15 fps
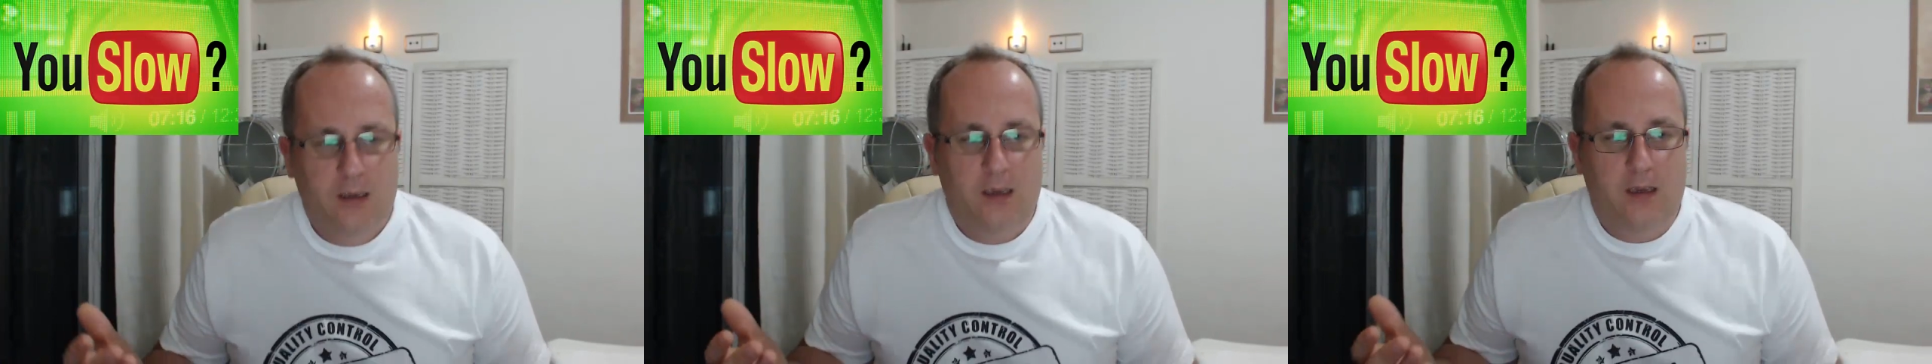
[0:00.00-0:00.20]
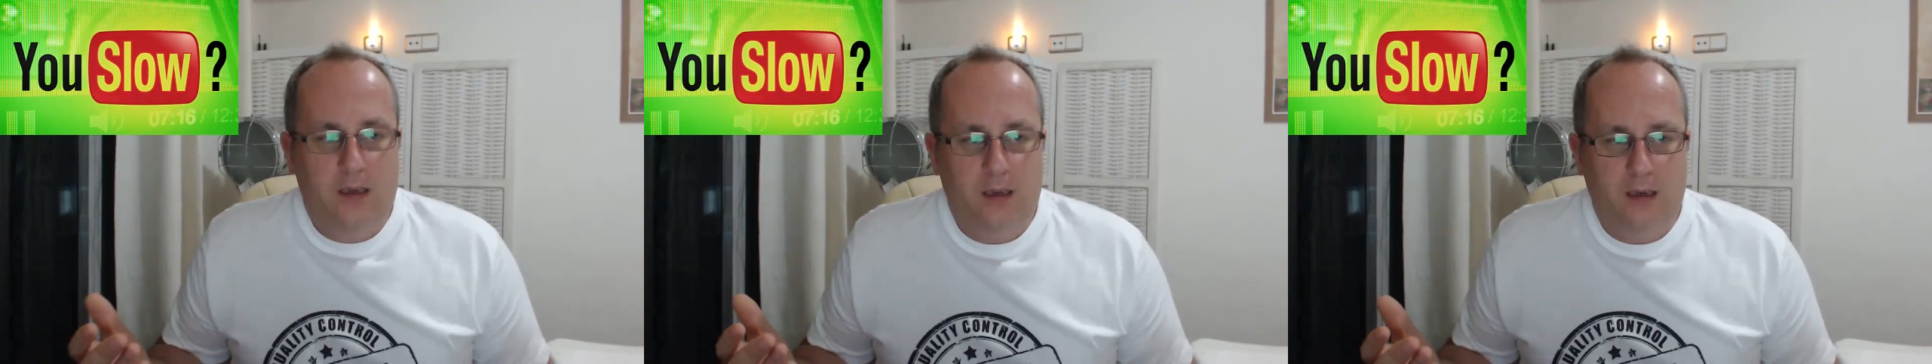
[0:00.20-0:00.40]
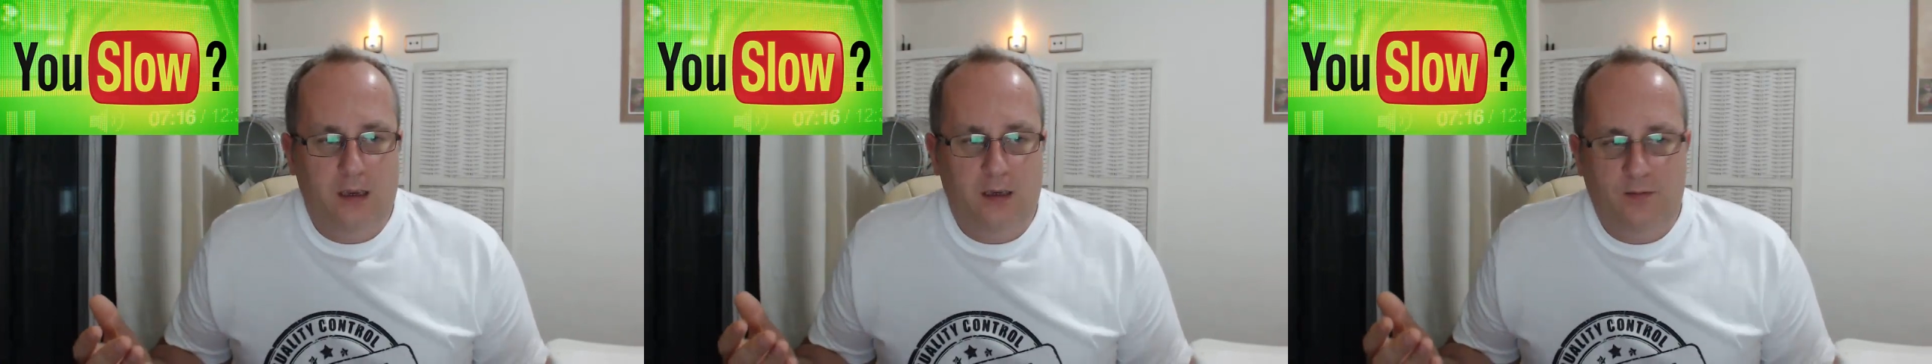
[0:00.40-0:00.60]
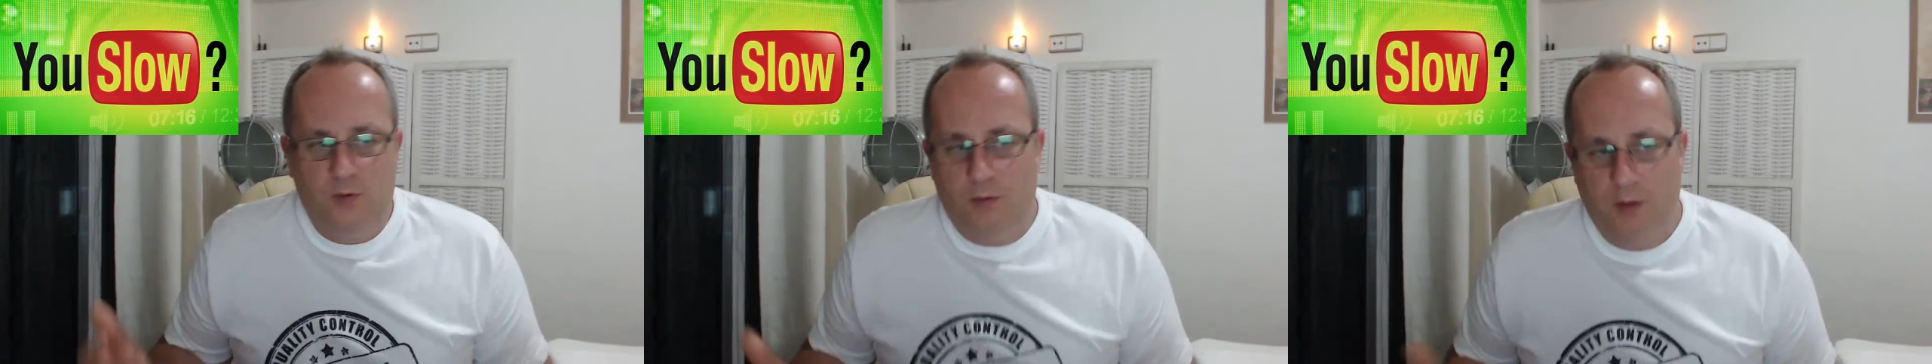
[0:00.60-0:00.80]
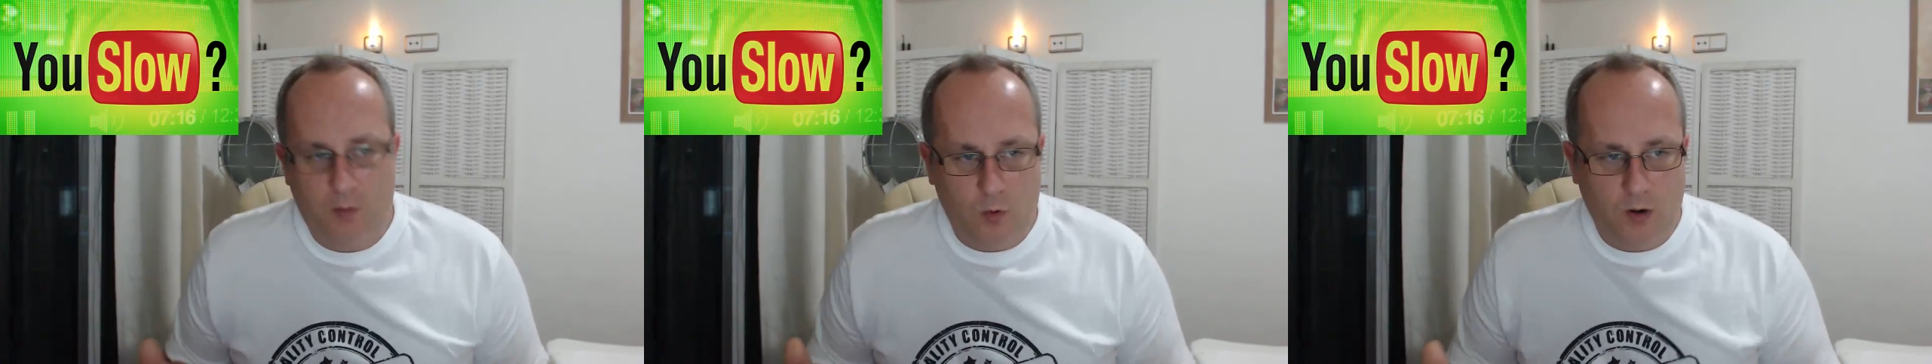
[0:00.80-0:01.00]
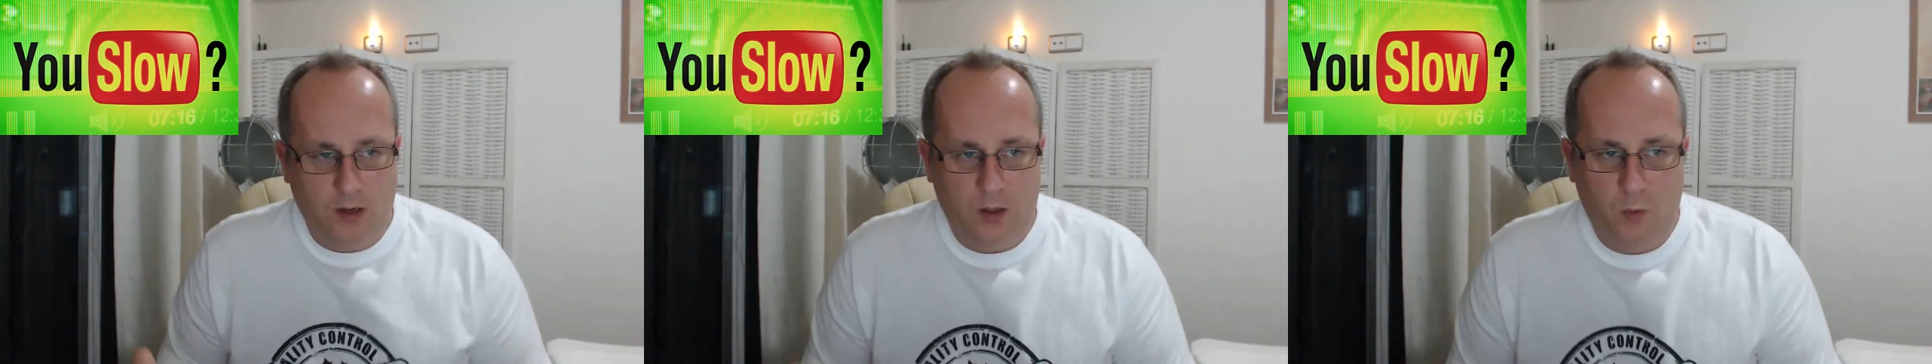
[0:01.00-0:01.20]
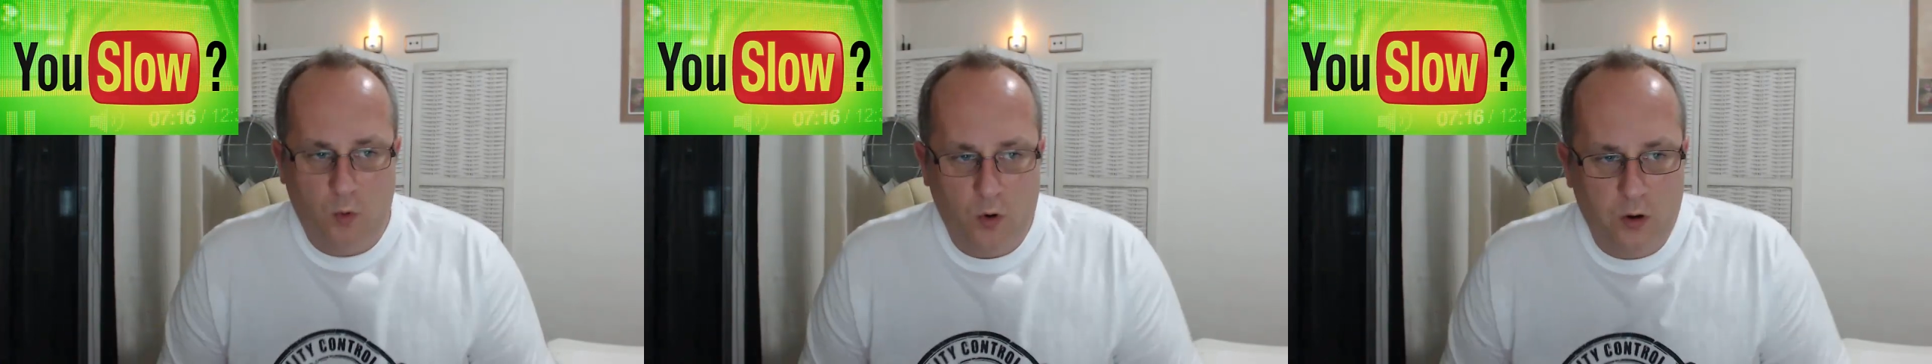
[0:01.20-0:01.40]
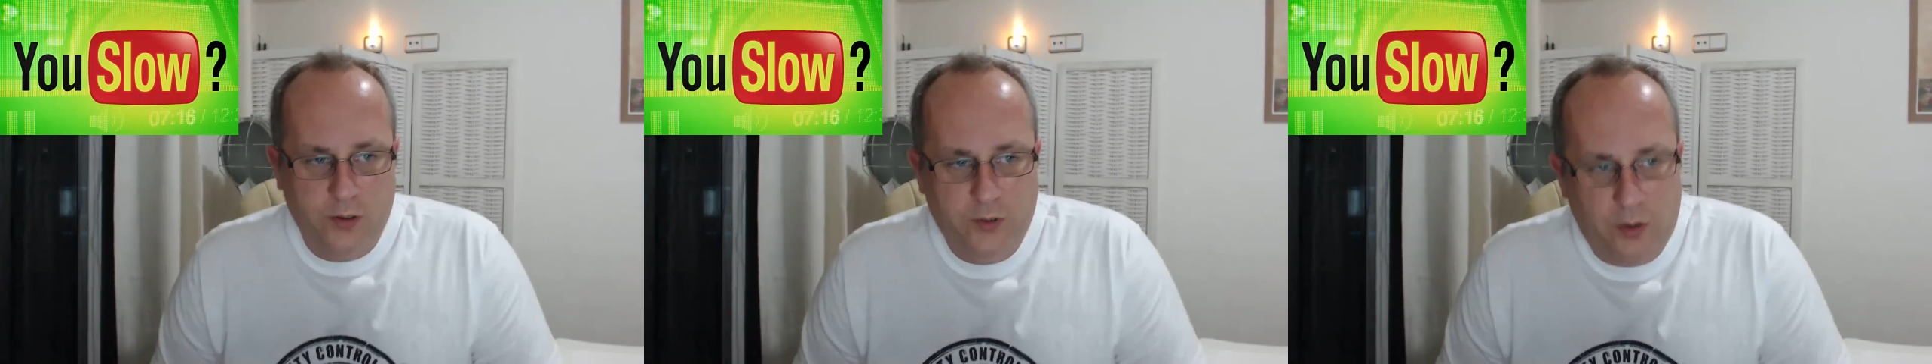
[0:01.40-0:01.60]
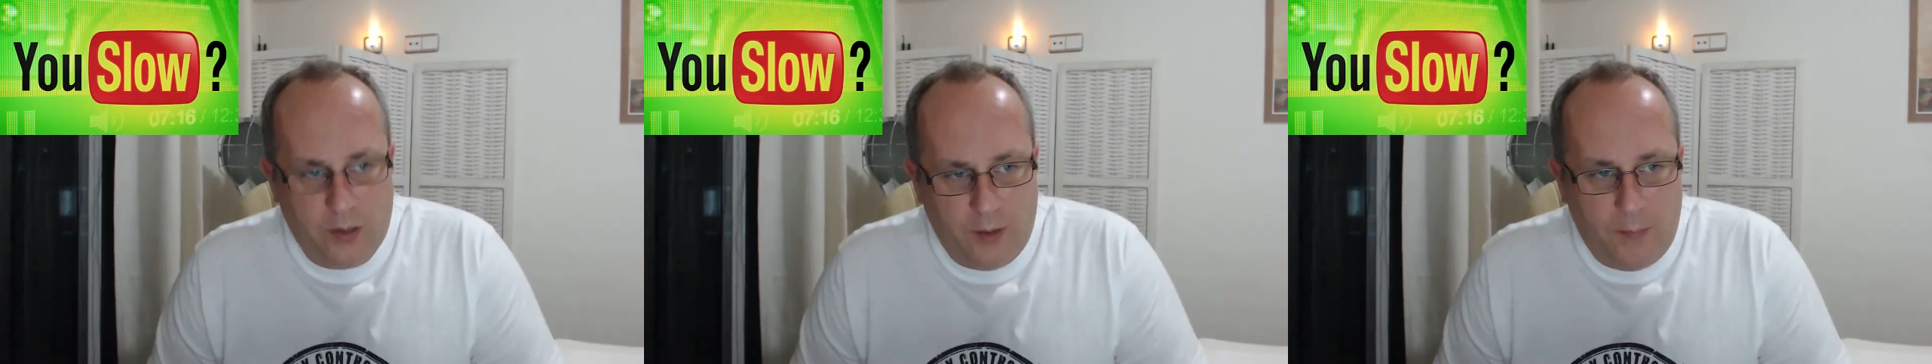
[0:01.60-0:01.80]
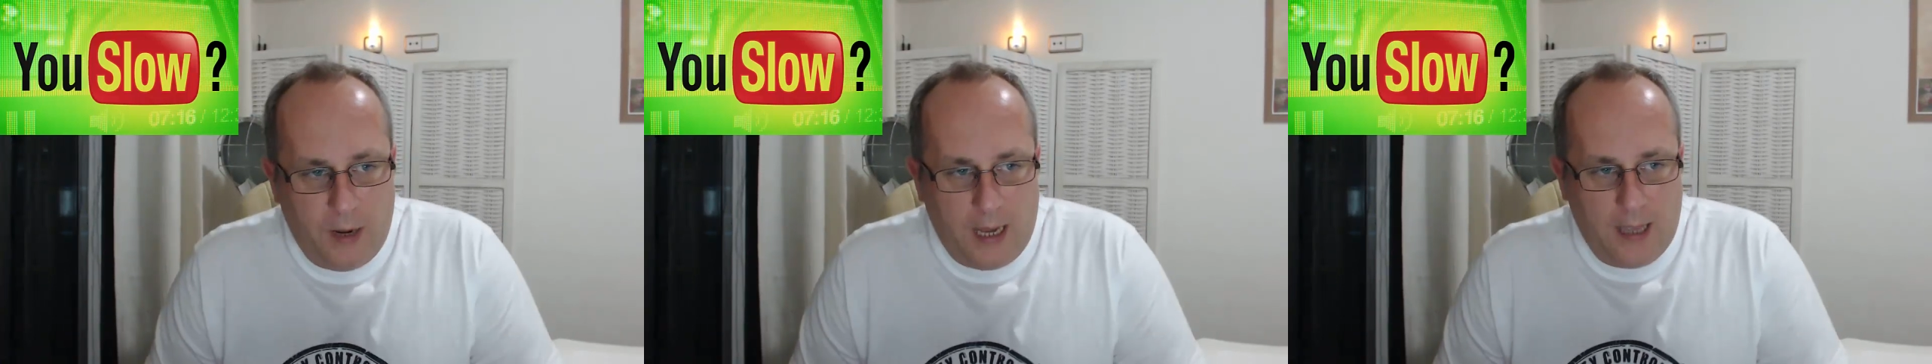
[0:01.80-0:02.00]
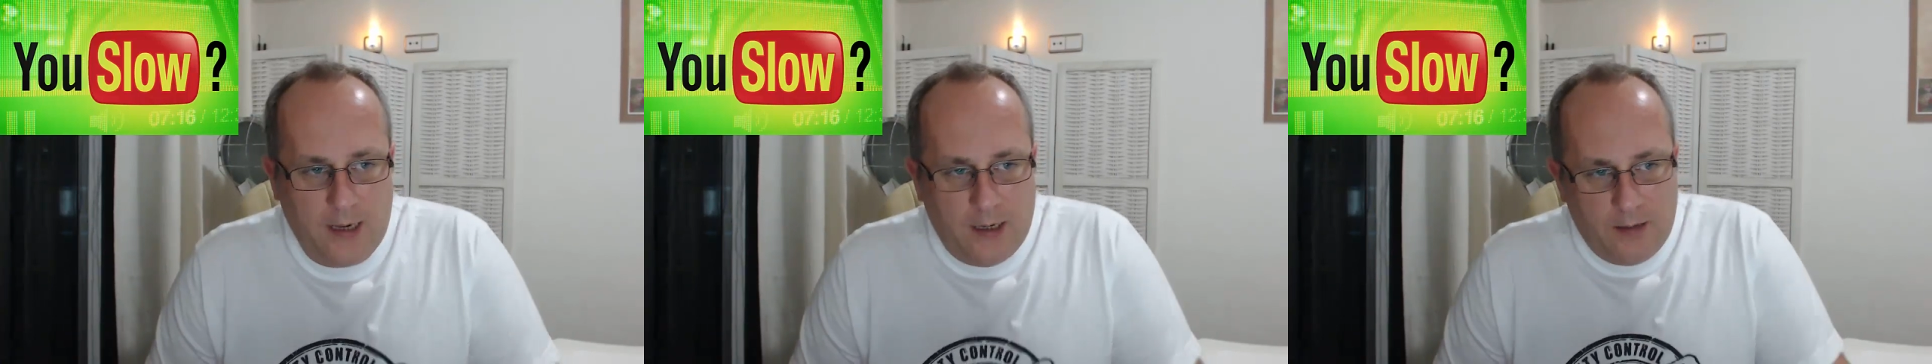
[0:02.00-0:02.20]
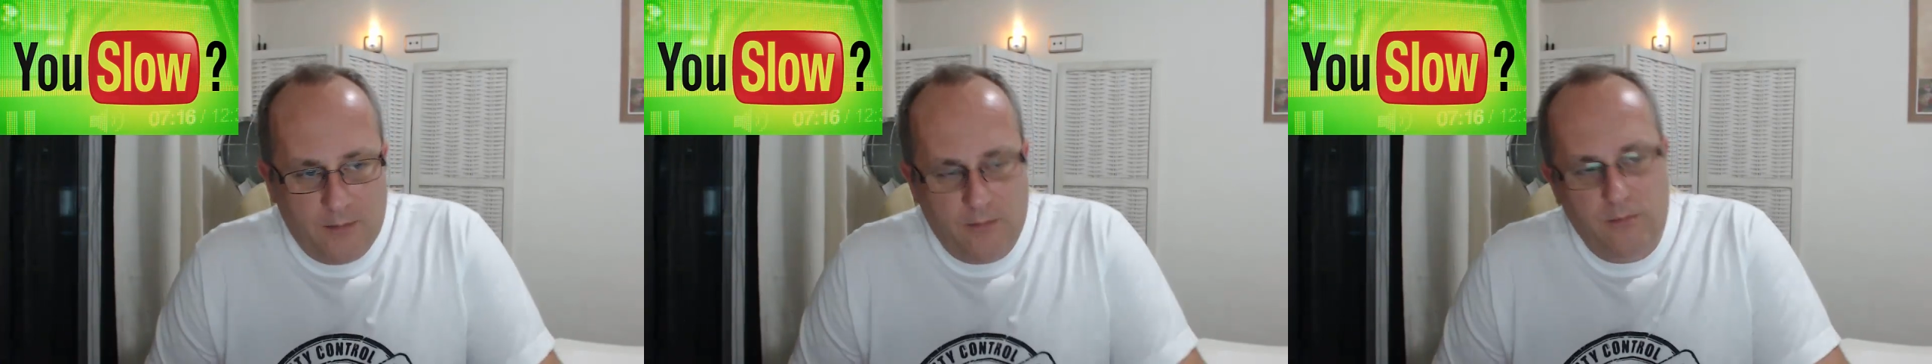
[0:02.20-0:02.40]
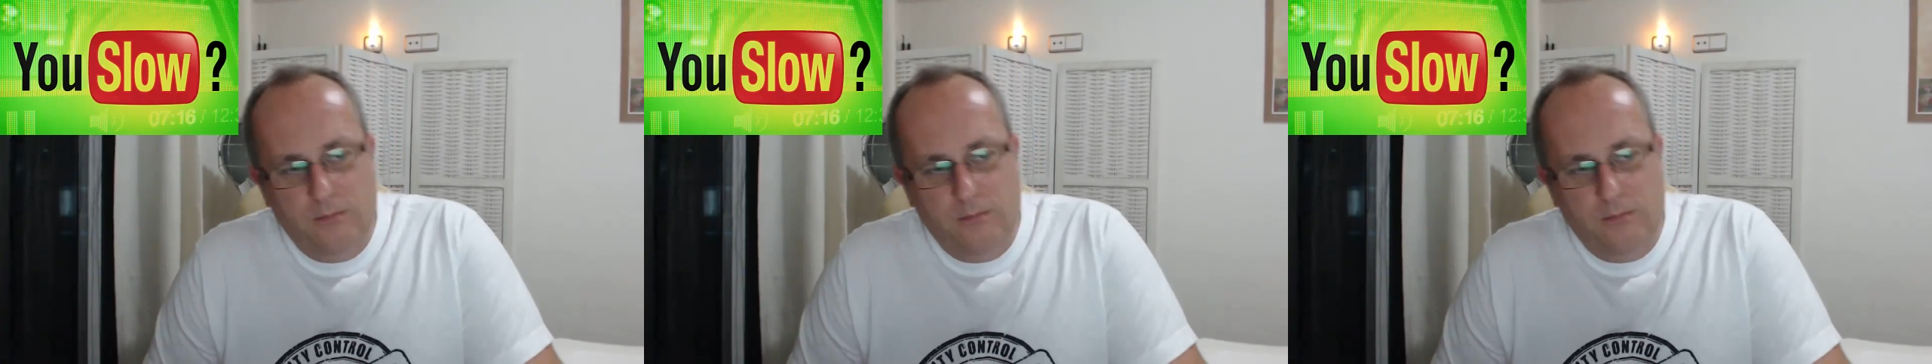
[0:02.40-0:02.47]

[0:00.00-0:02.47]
is probably one of the worst on the planet.